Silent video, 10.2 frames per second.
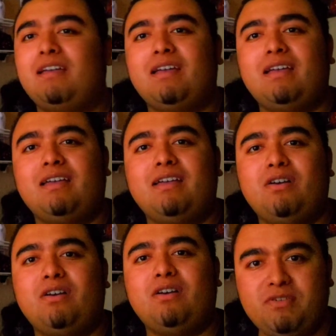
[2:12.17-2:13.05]
Uh, I uh,
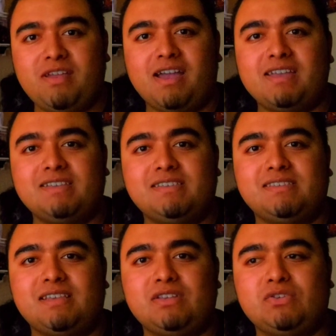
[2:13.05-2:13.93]
hope you
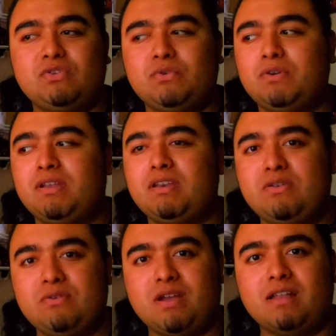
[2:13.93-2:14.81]
guys enjoy
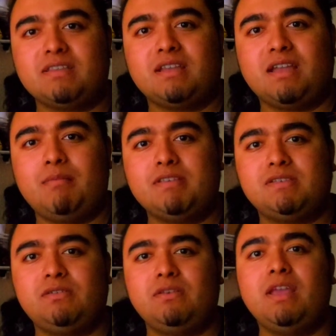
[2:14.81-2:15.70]
new content coming
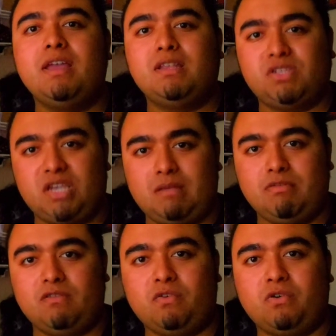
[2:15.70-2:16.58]
soon.
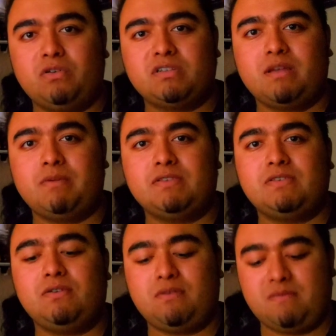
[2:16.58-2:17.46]
Chamber of Horrors coming
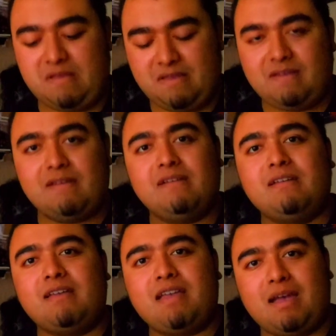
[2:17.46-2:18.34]

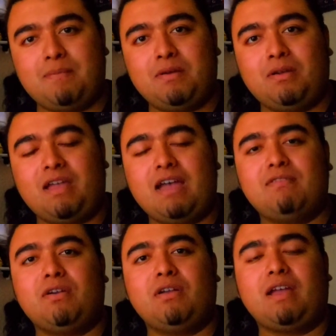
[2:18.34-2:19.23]
soon. Have a,
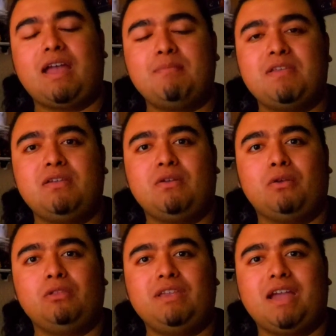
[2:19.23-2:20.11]
have a happy
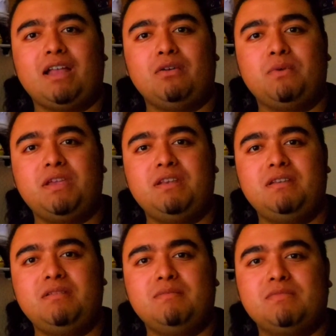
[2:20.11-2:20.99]
early
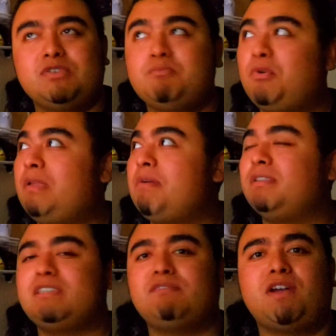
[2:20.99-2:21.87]
Halloween. Spooky
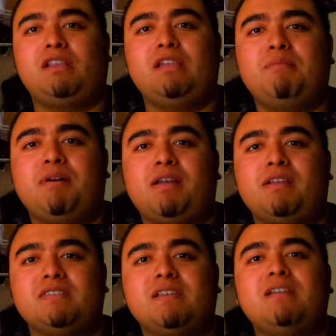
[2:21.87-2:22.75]
month is finally upon
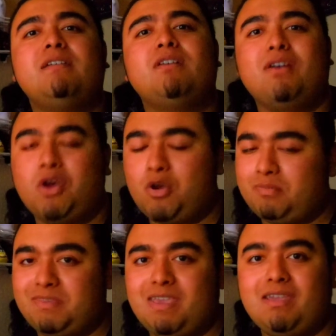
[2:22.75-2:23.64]
us.
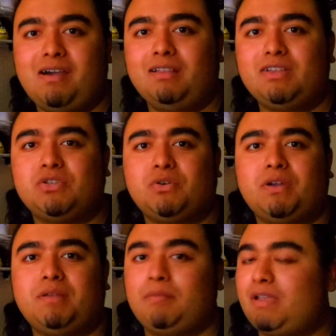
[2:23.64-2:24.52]
Hope ye all
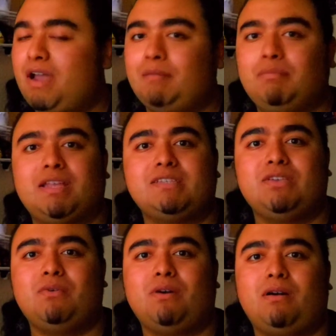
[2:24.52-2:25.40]
enjoy and God bless
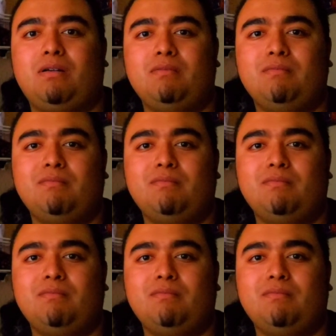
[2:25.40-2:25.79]
you all.